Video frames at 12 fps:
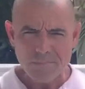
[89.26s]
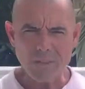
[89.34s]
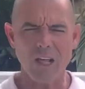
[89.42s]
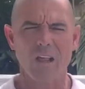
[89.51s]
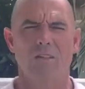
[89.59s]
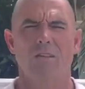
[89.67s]

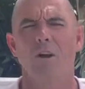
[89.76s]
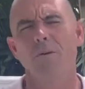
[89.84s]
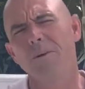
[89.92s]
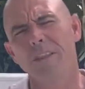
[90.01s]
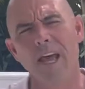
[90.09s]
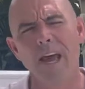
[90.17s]
I'll start
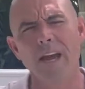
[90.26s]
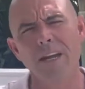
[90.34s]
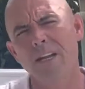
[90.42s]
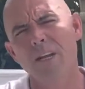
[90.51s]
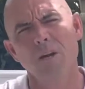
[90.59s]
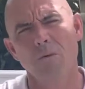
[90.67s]
with that.
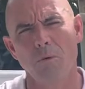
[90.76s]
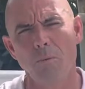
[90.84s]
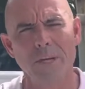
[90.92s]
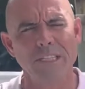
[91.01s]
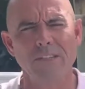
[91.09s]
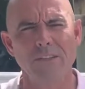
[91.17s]
What
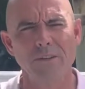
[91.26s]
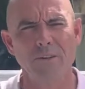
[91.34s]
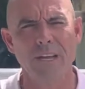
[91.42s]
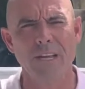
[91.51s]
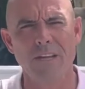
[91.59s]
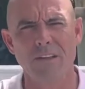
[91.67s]
we do
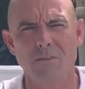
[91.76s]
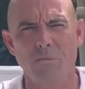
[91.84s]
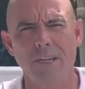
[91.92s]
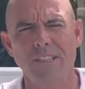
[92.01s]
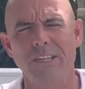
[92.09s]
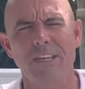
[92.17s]
is
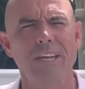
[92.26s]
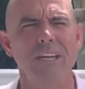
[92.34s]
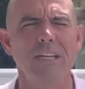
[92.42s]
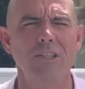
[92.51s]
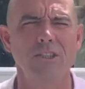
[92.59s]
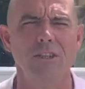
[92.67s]
we
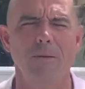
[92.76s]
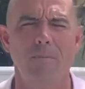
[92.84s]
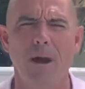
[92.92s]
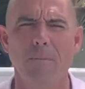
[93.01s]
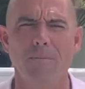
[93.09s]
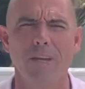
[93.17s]
teach the
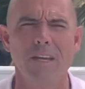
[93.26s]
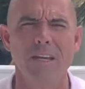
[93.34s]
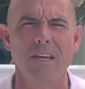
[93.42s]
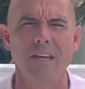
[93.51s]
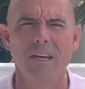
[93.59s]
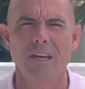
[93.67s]
puppy
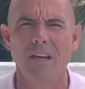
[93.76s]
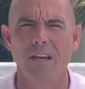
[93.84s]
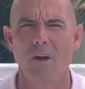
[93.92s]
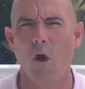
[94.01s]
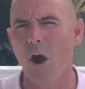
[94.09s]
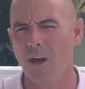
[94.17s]

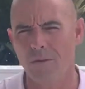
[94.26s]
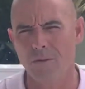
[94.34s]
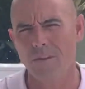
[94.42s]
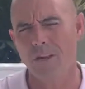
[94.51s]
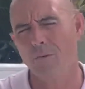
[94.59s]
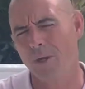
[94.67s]
an auto sit.